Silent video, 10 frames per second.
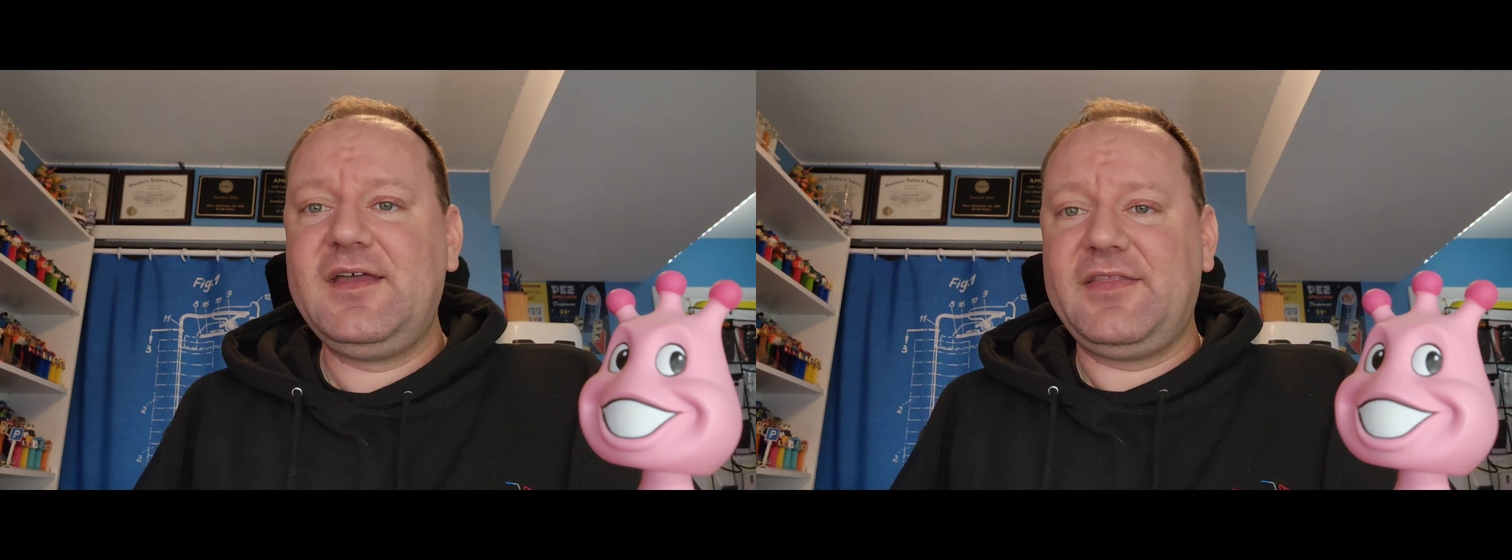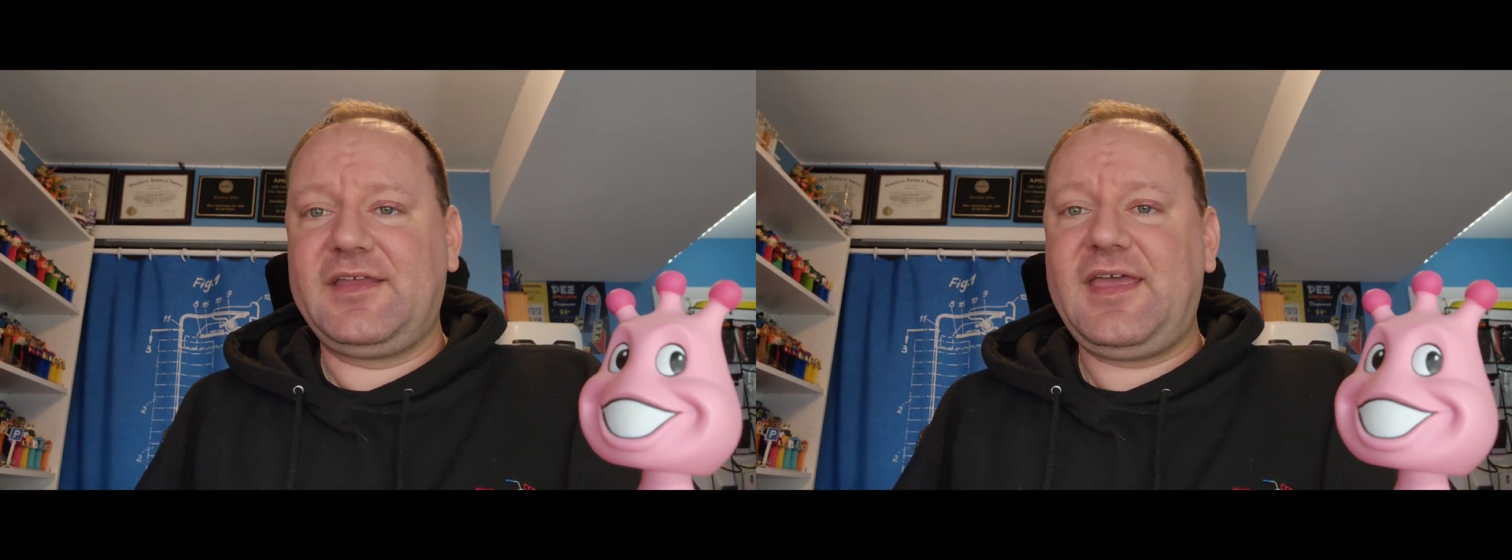
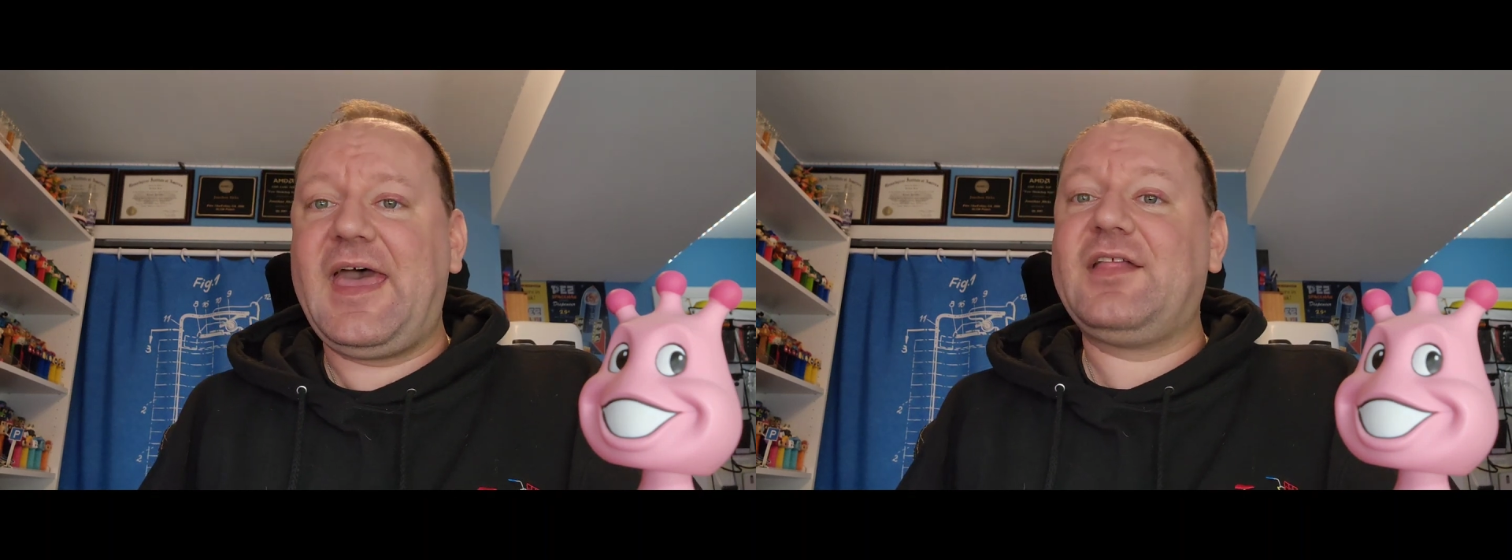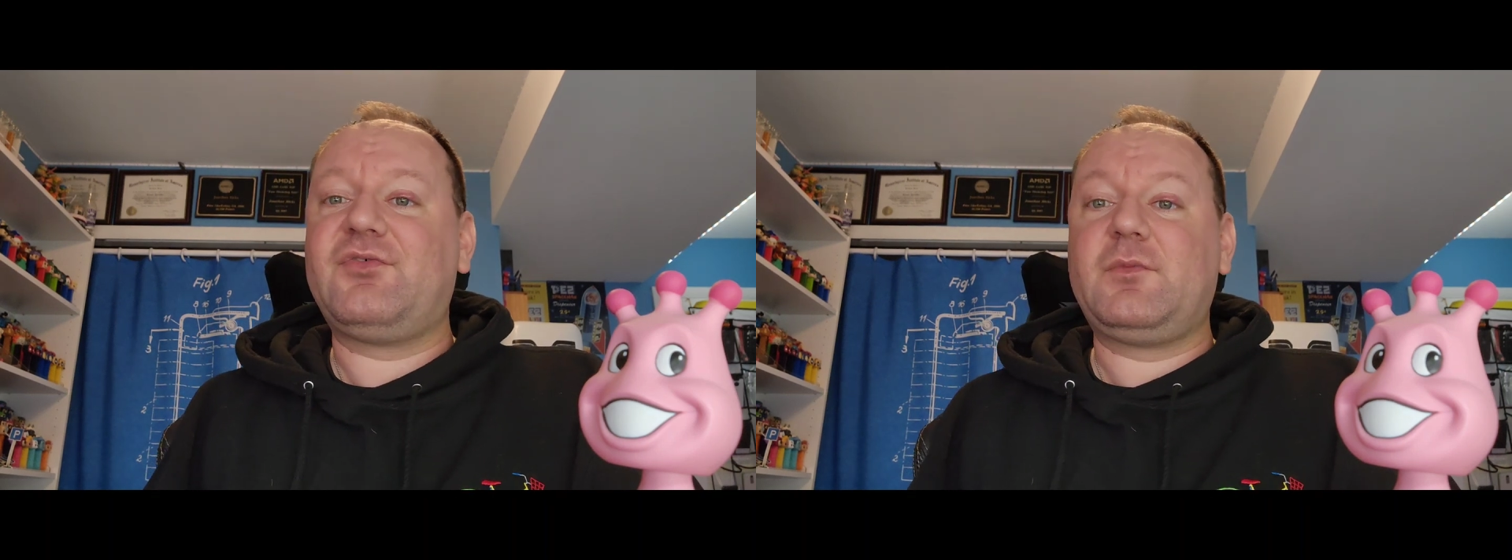The
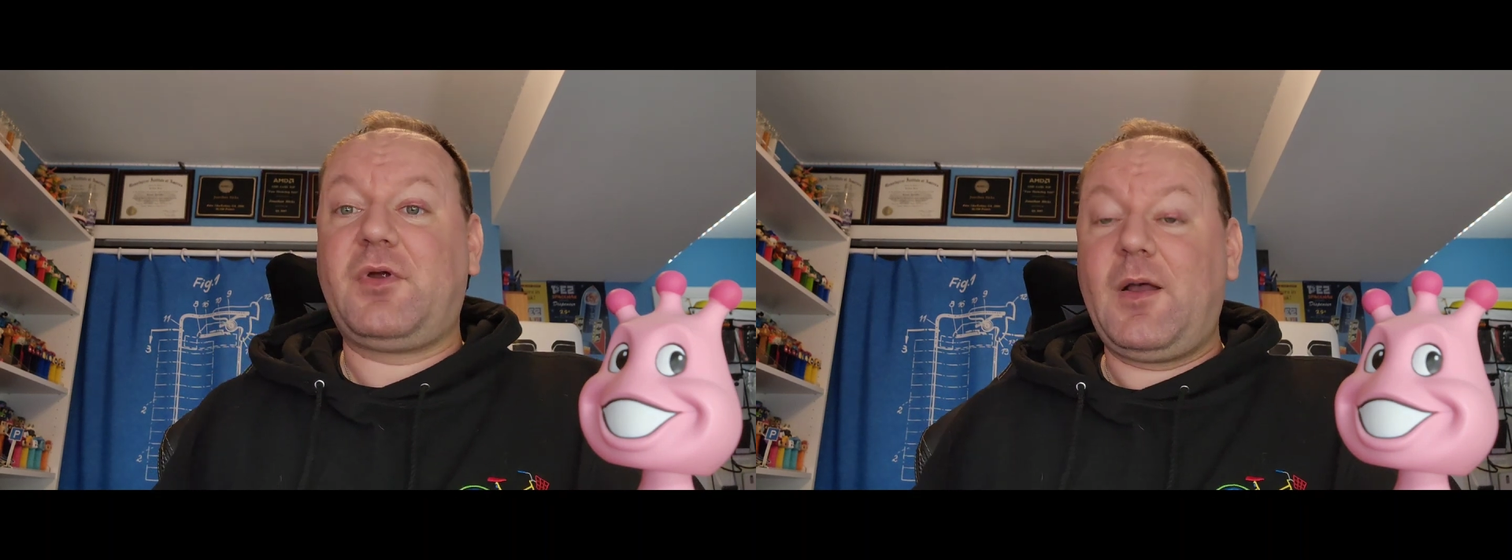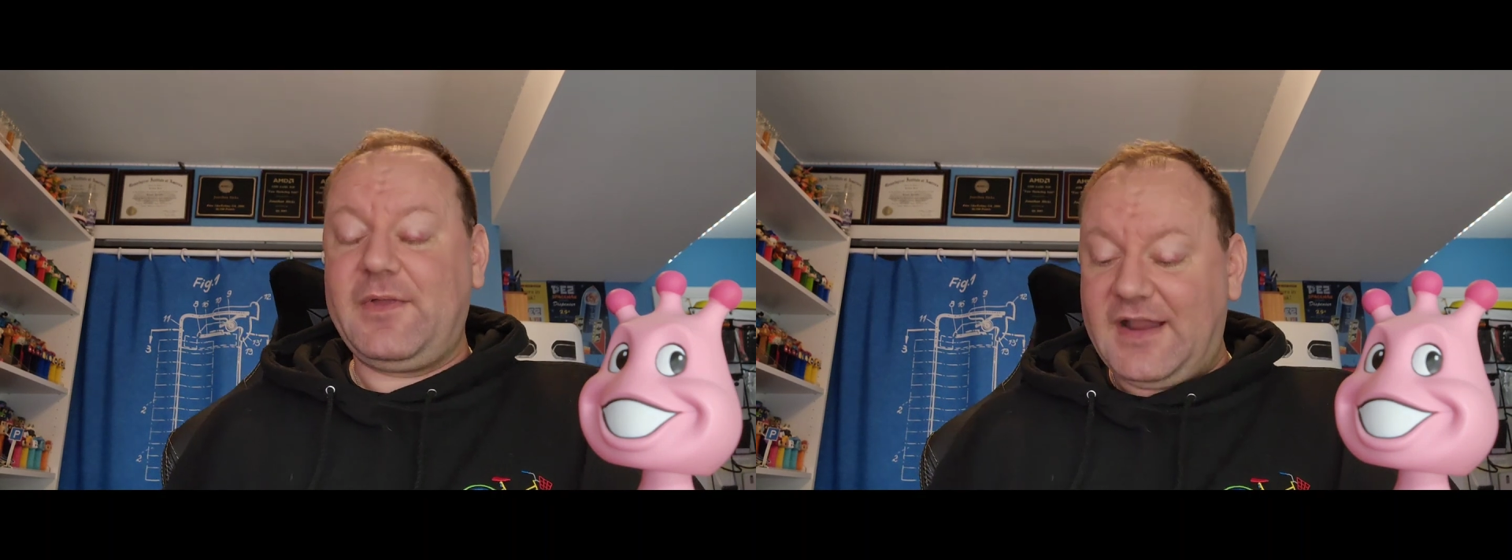cats would
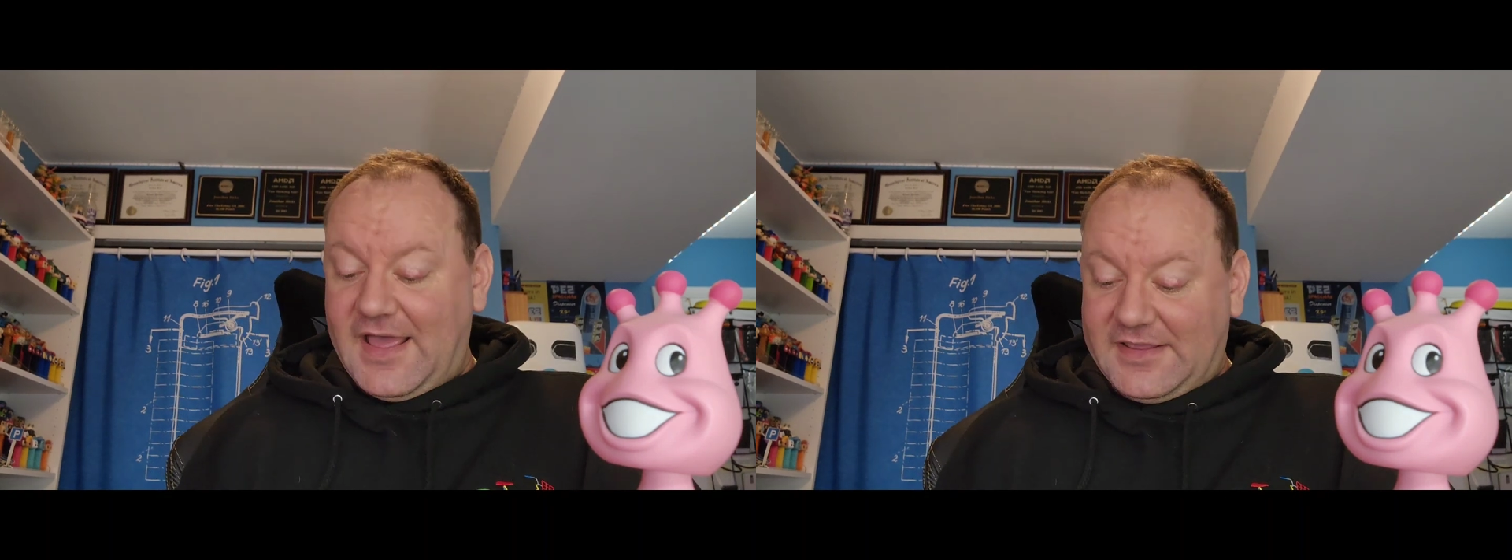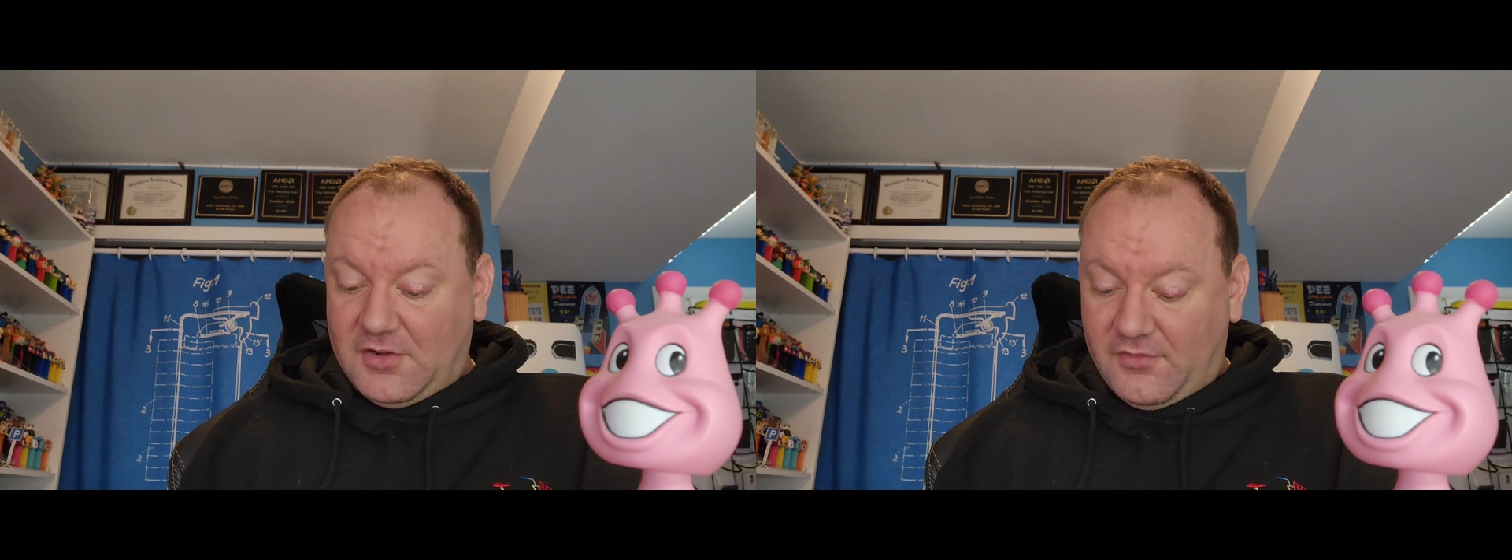probably
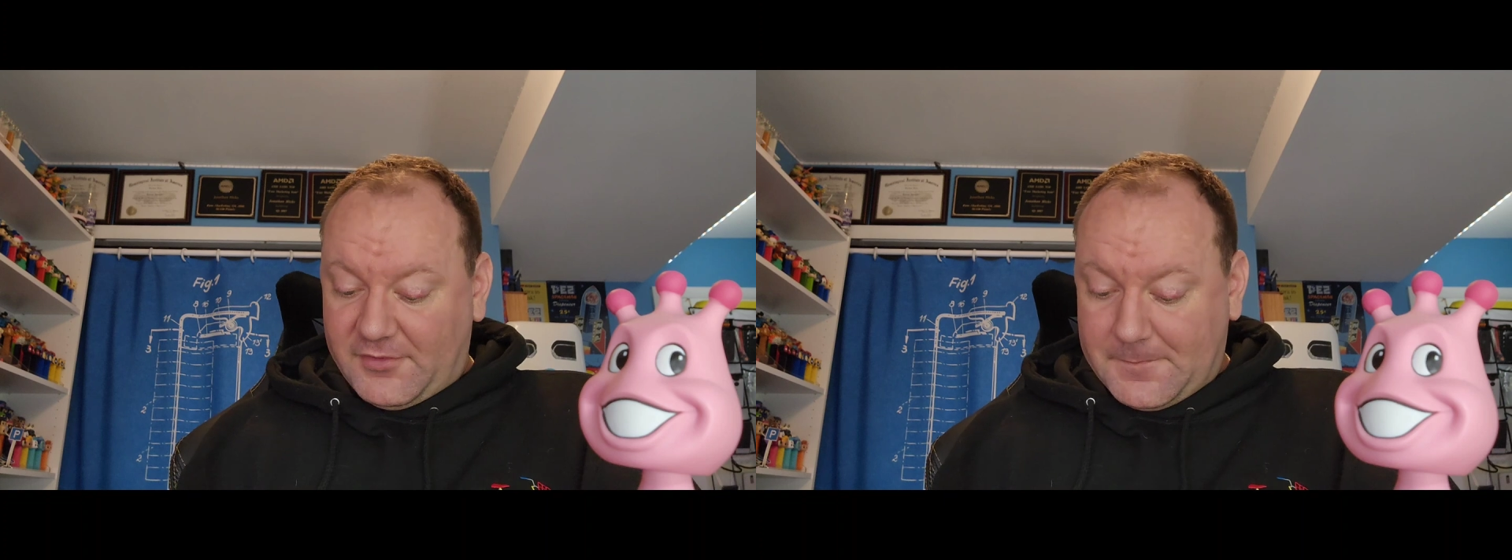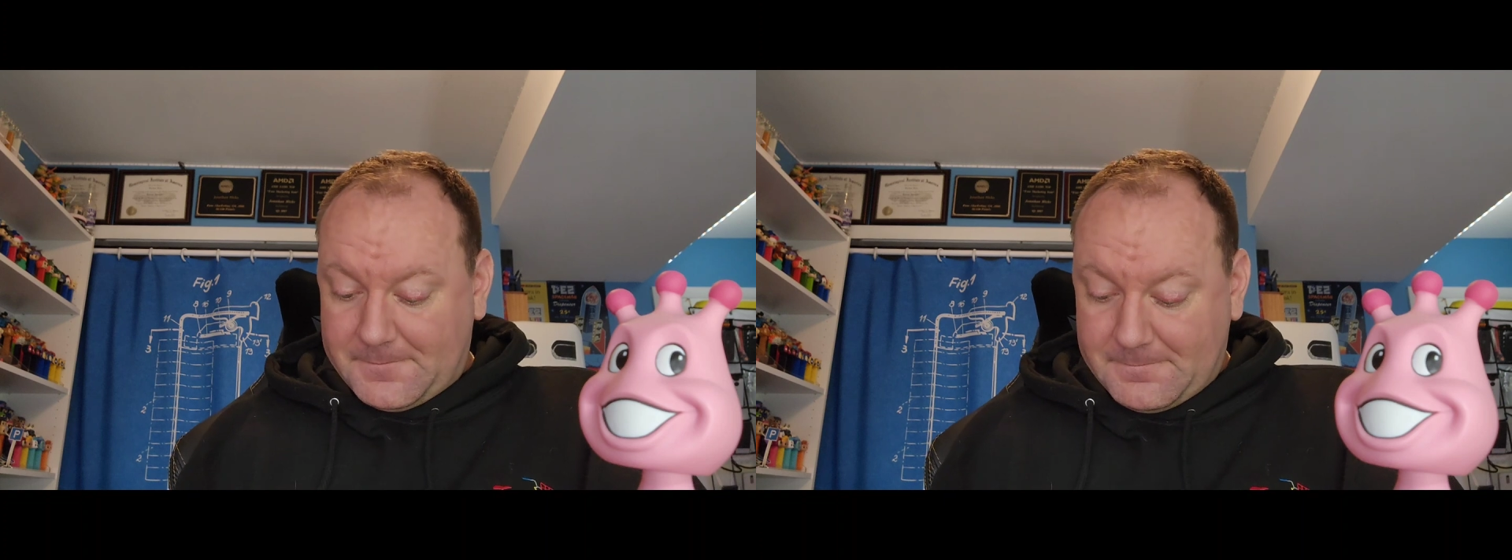knock it over.